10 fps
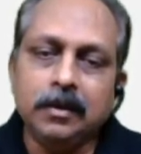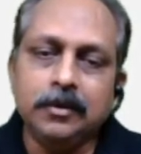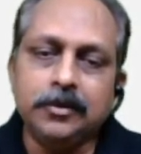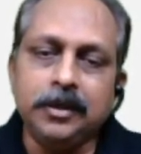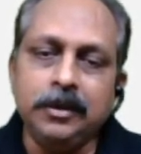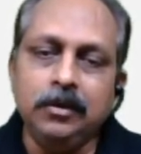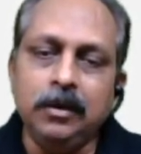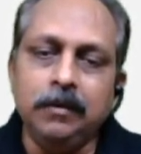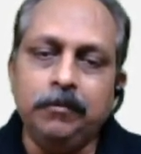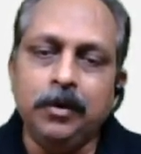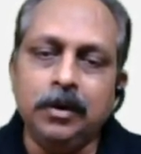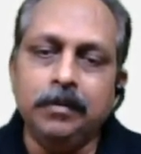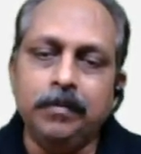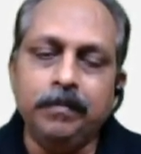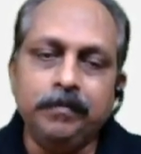singular verb.
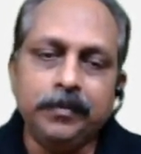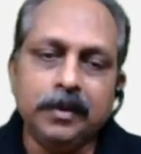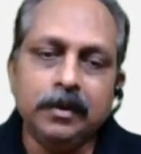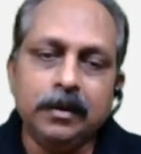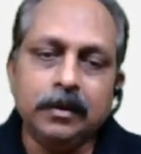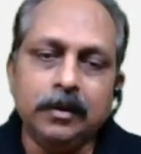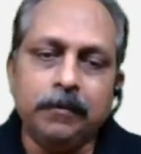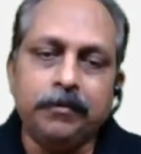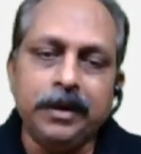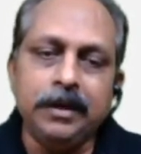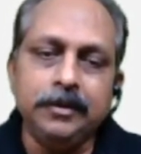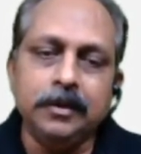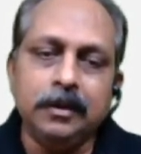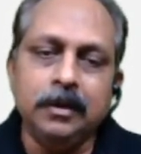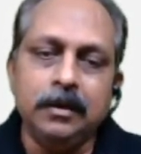The phrase
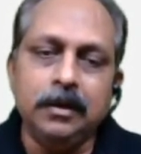a